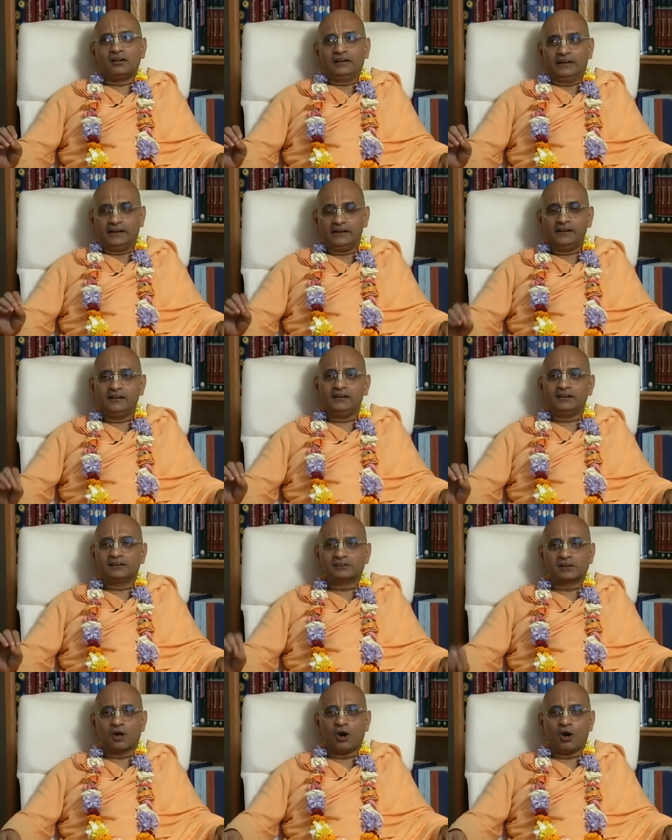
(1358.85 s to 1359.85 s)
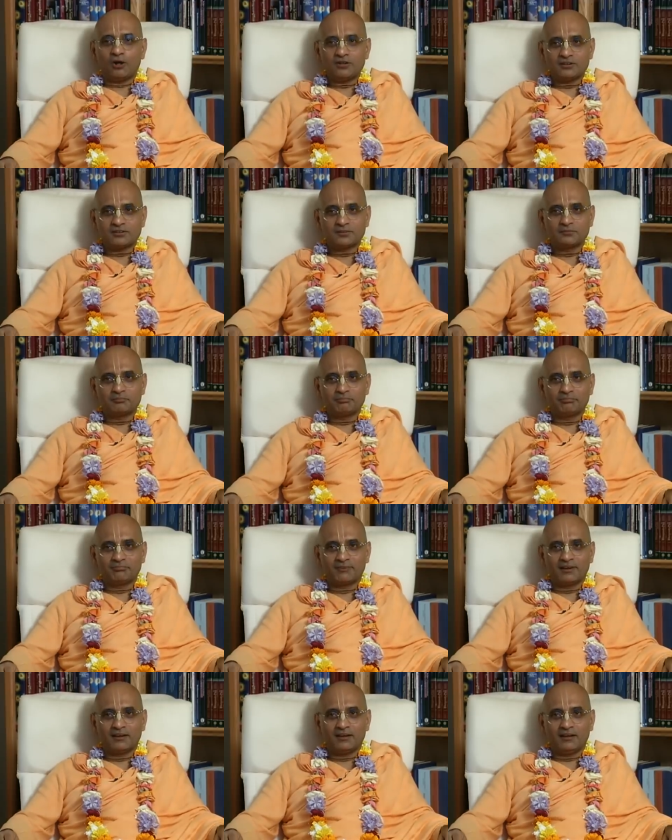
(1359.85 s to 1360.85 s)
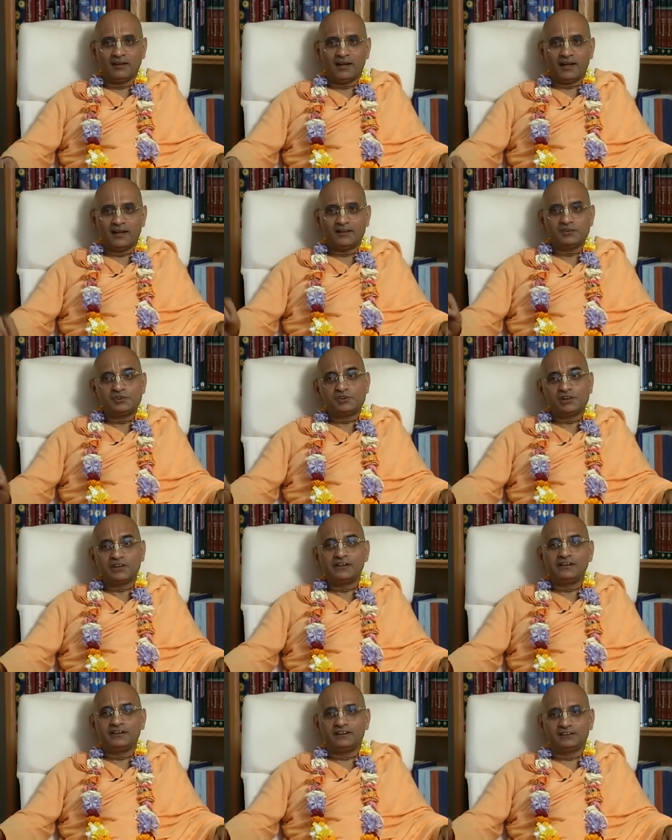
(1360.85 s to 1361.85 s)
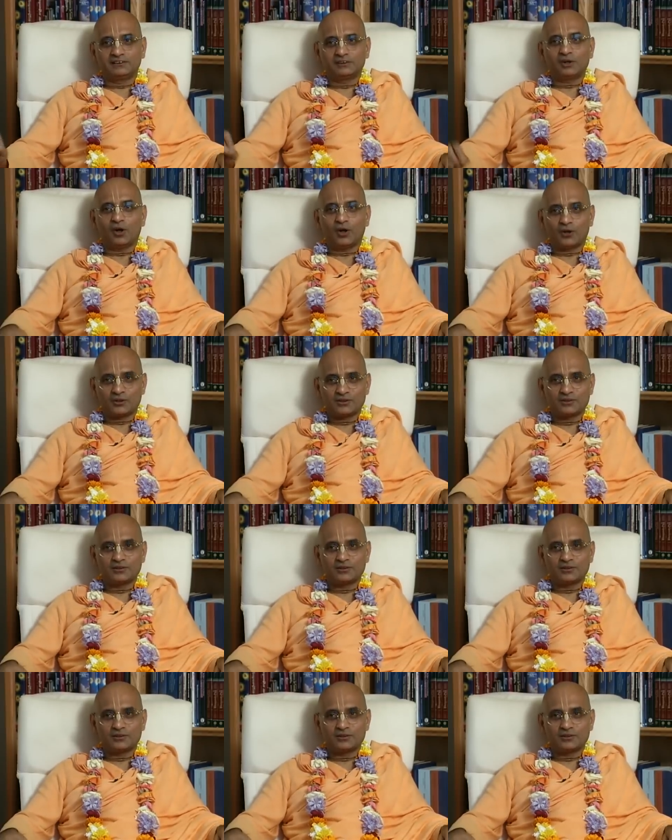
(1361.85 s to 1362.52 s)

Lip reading: ghee is hot and chili is hot.